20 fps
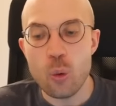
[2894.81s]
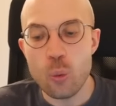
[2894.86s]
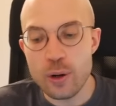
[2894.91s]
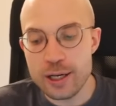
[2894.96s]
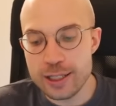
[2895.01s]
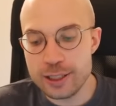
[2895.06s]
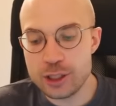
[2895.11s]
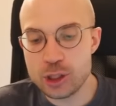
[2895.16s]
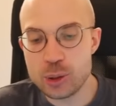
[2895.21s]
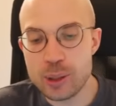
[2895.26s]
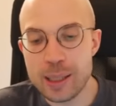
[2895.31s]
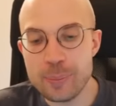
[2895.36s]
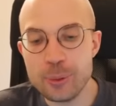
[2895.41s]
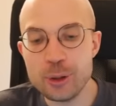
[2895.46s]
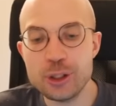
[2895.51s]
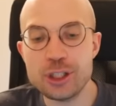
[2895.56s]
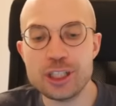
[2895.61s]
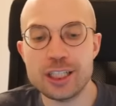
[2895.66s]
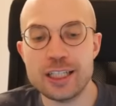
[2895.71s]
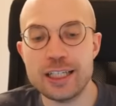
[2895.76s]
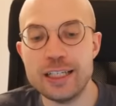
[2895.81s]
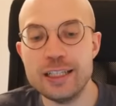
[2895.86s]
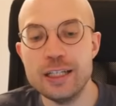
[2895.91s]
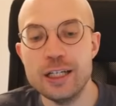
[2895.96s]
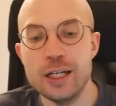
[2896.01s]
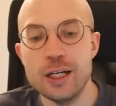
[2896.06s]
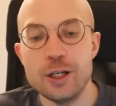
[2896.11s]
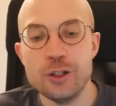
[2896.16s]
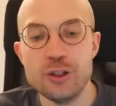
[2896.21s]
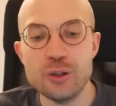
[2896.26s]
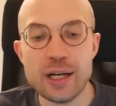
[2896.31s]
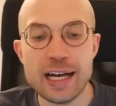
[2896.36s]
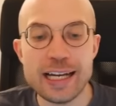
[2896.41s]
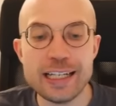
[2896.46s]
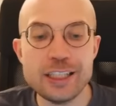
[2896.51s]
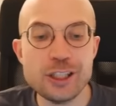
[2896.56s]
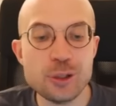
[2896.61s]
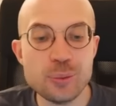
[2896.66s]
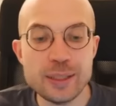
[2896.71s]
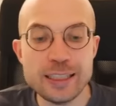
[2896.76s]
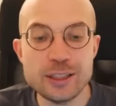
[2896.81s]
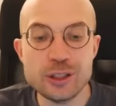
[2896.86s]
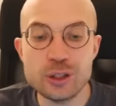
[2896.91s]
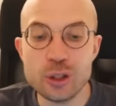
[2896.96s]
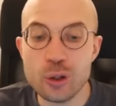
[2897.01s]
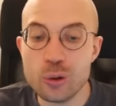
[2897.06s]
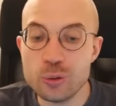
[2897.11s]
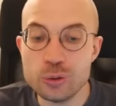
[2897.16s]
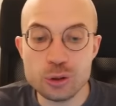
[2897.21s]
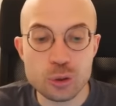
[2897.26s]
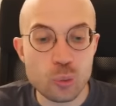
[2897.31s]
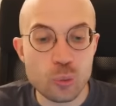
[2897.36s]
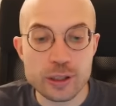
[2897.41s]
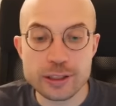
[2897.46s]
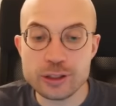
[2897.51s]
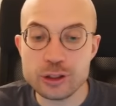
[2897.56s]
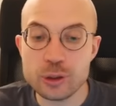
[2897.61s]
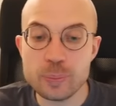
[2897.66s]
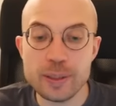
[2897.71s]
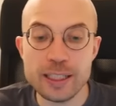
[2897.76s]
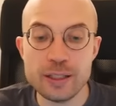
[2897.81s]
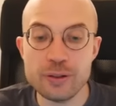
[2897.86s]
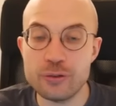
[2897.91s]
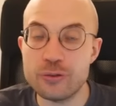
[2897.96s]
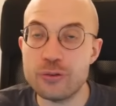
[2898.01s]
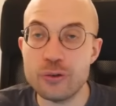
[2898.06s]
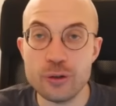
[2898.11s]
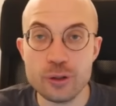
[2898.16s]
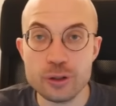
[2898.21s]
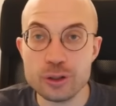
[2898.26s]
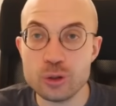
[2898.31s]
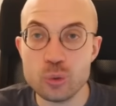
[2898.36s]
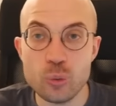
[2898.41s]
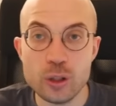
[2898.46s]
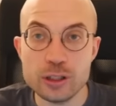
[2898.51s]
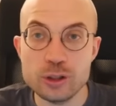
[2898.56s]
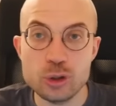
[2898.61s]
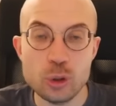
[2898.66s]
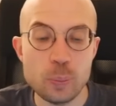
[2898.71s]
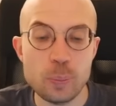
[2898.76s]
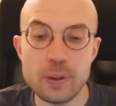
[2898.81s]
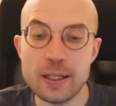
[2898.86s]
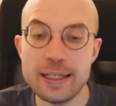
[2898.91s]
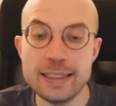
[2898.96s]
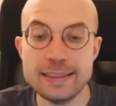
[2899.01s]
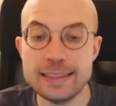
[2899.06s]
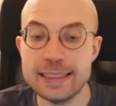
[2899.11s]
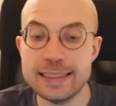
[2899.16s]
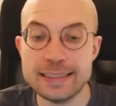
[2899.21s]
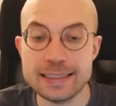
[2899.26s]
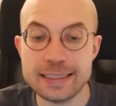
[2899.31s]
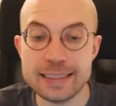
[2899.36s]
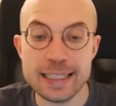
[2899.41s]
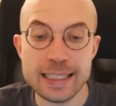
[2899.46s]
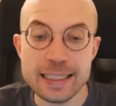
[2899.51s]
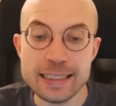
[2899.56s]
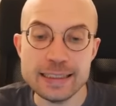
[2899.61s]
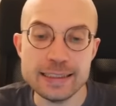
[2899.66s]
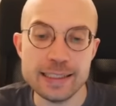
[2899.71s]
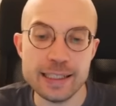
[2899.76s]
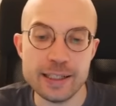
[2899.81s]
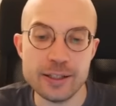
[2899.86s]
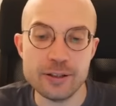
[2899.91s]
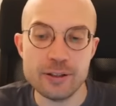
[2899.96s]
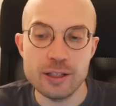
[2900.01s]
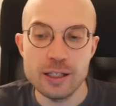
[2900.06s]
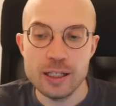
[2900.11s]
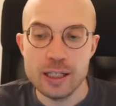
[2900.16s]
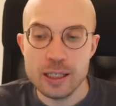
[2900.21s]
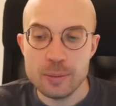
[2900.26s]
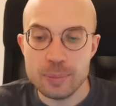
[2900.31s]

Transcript: With a trebuchet, you actually don't want to be the first one to place his king there,